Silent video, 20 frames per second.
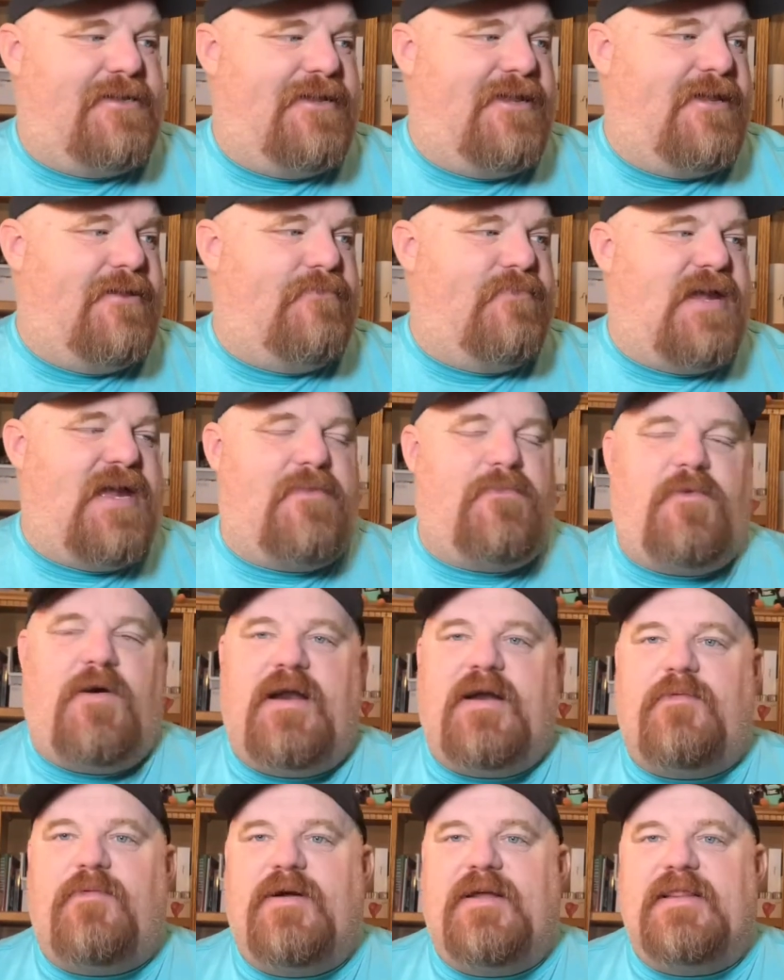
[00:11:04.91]
And man,
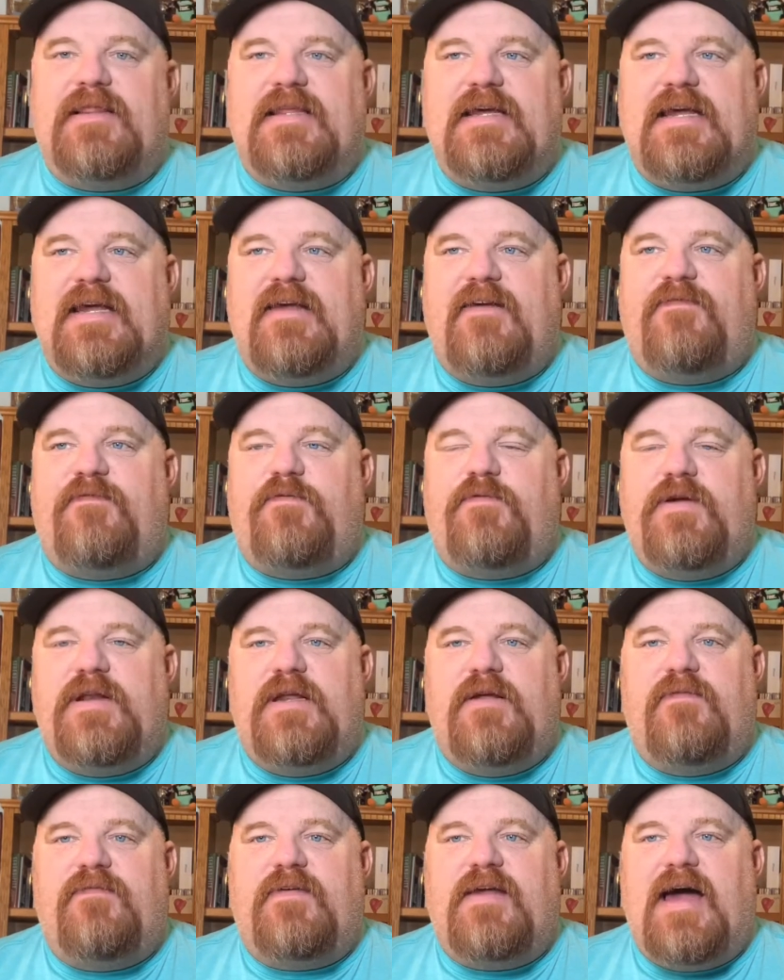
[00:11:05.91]
what a relief when
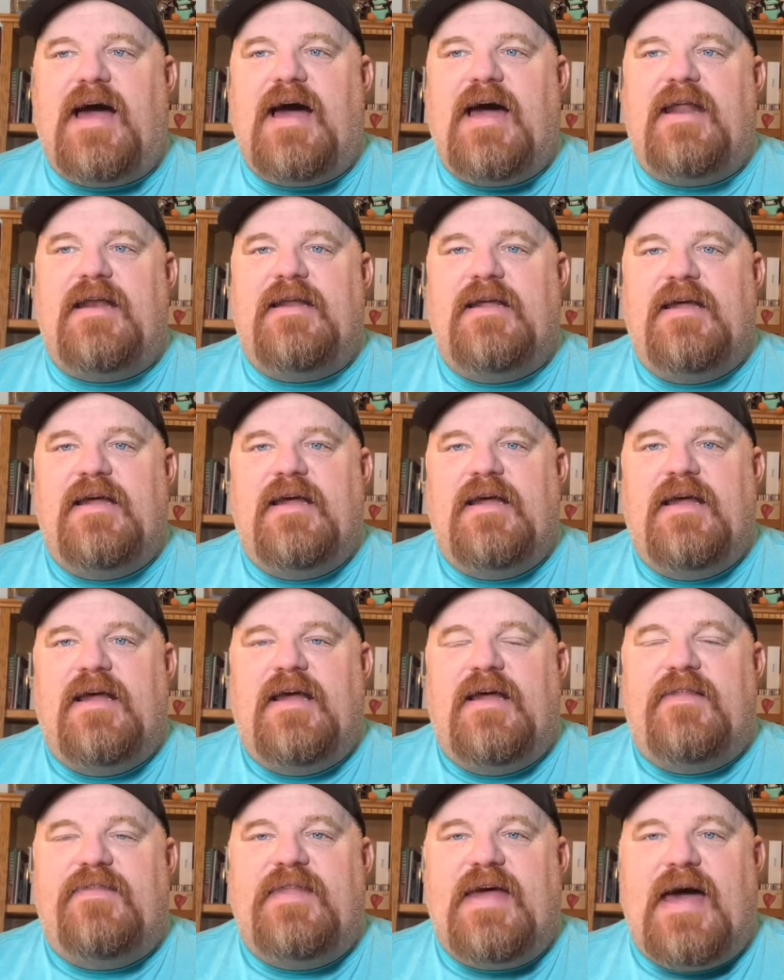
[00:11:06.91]
you've got
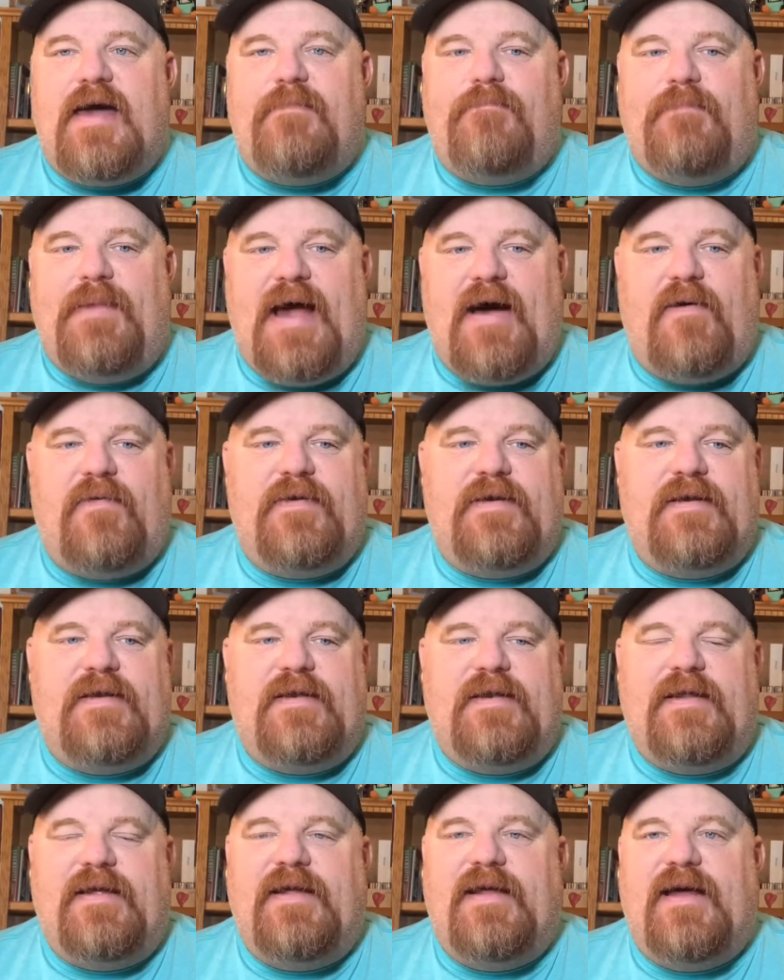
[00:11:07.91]
that
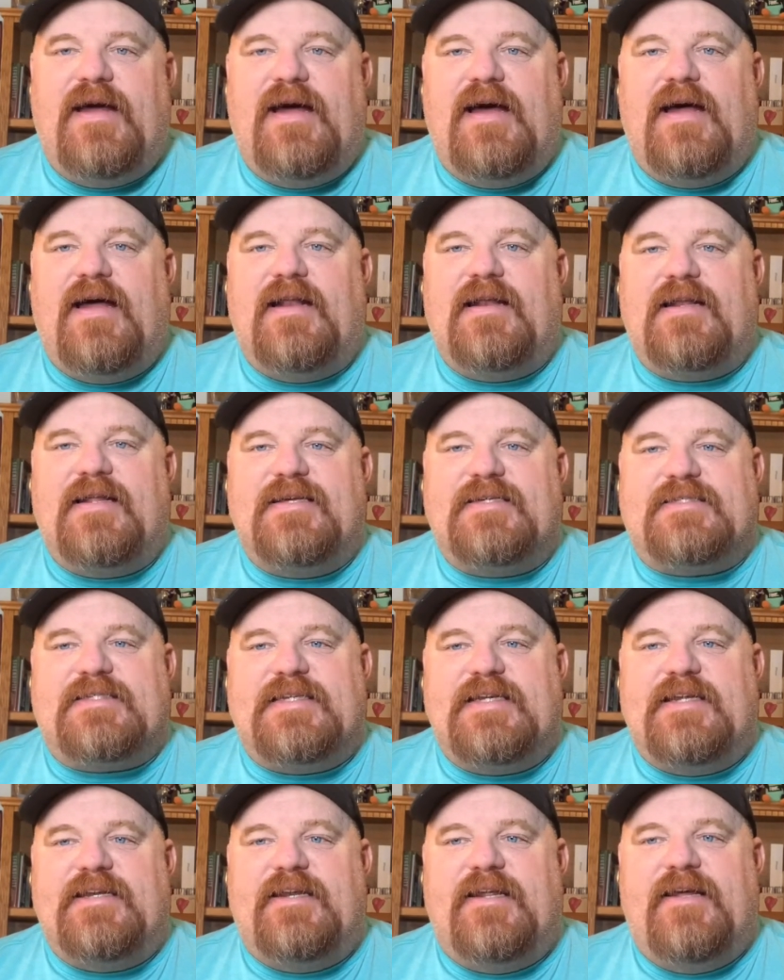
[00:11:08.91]
mountain
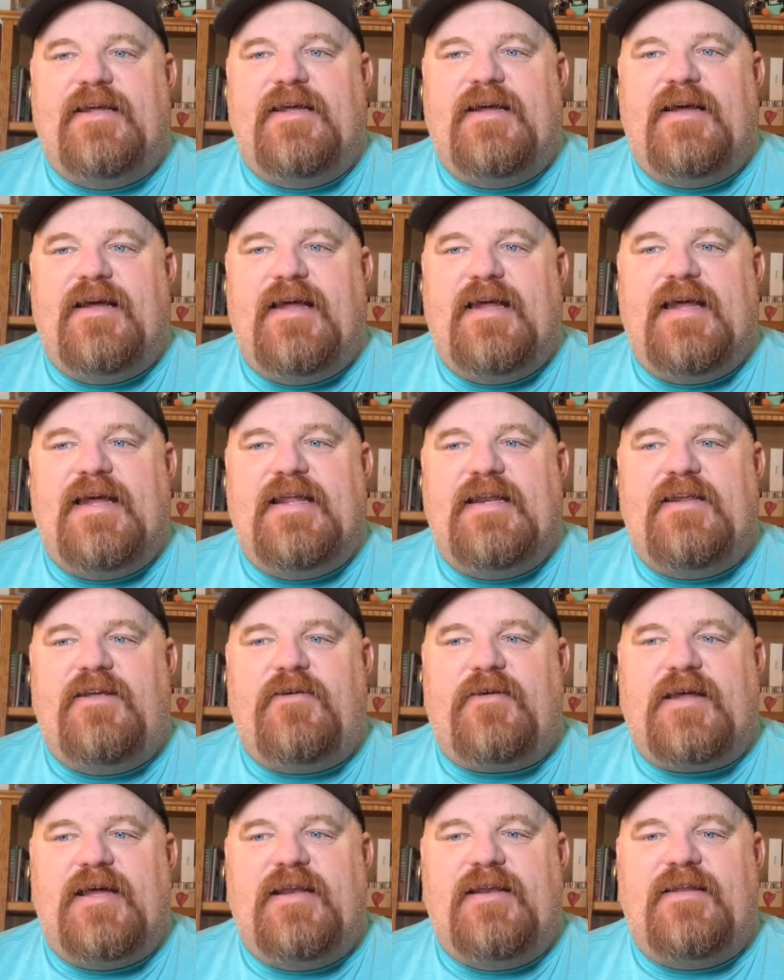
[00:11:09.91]
listed and you
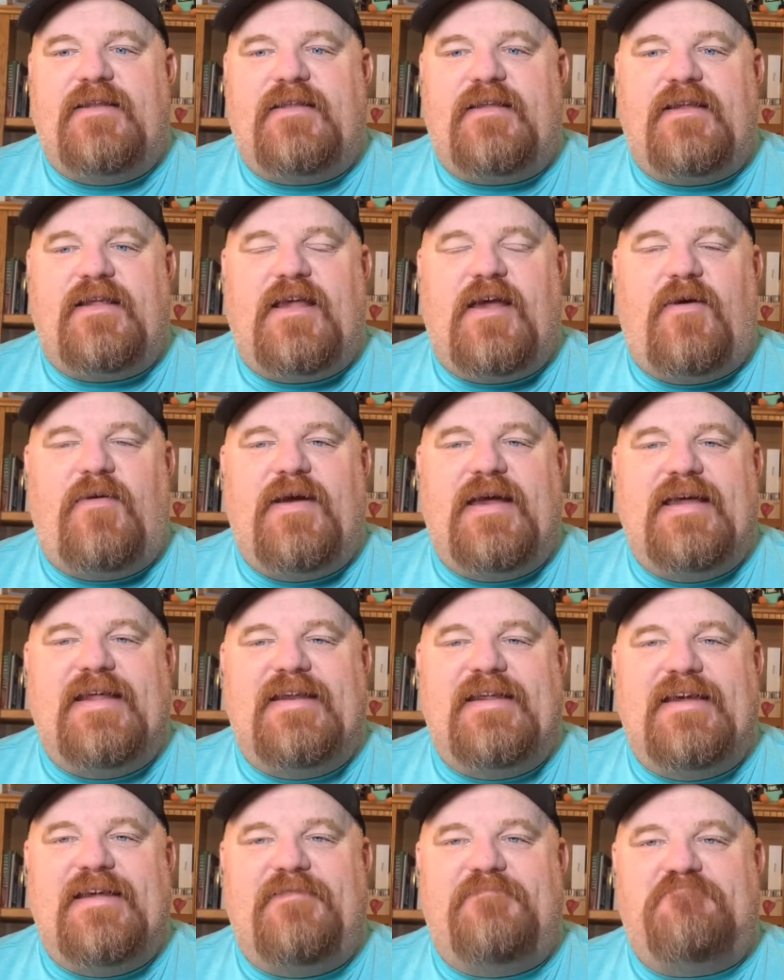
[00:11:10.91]
can go in
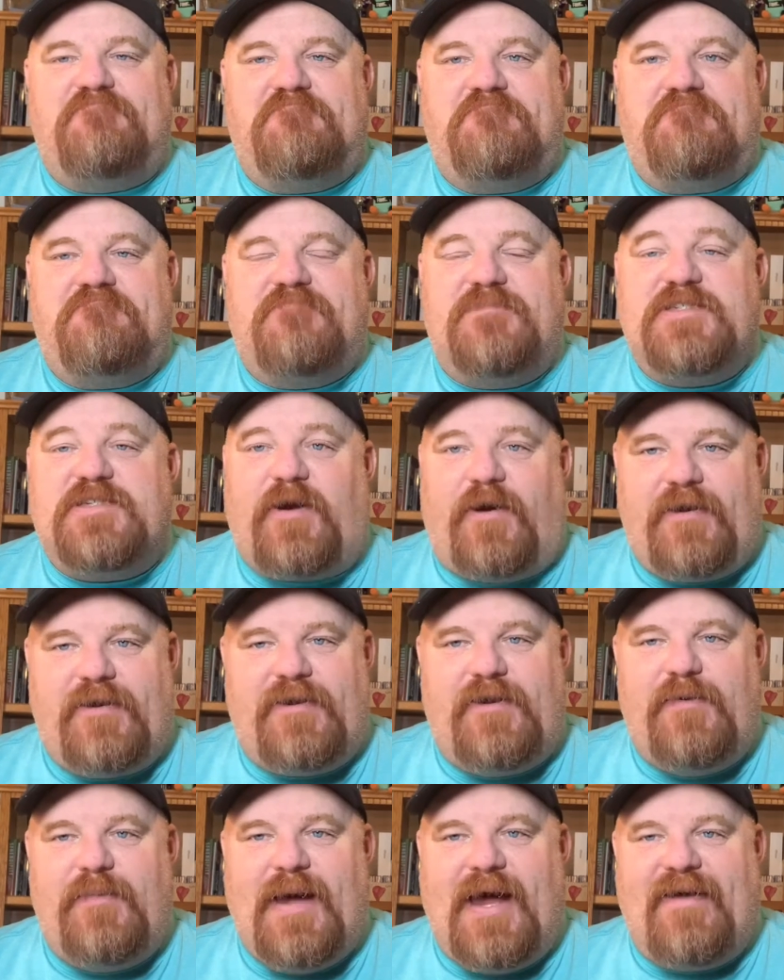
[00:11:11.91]
and start a
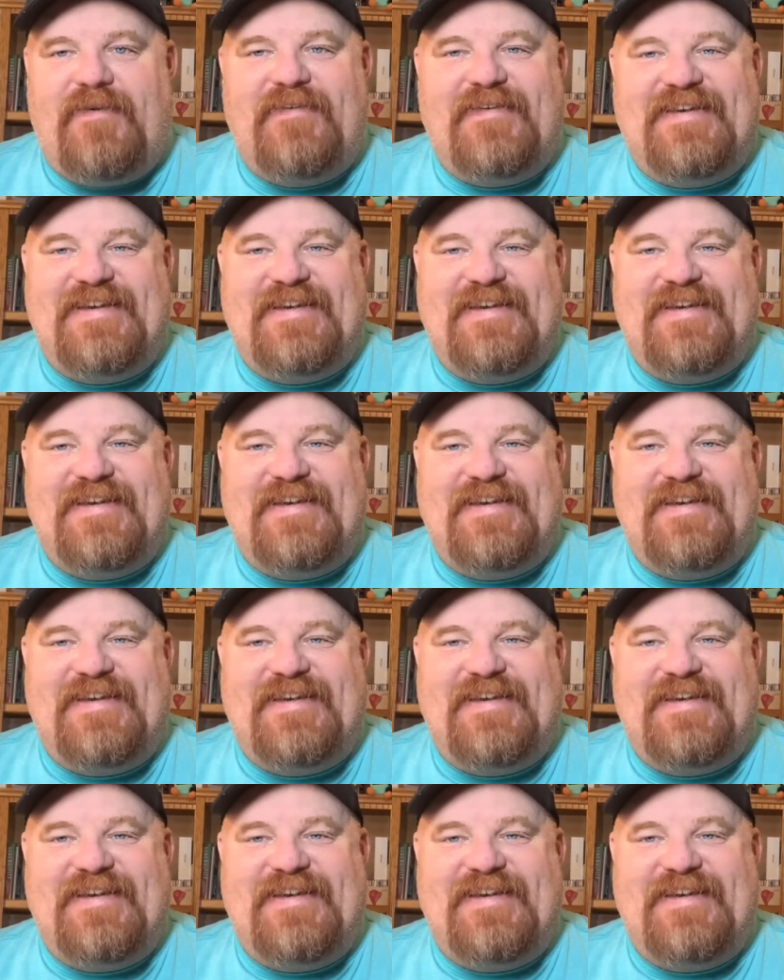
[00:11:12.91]
new mountain.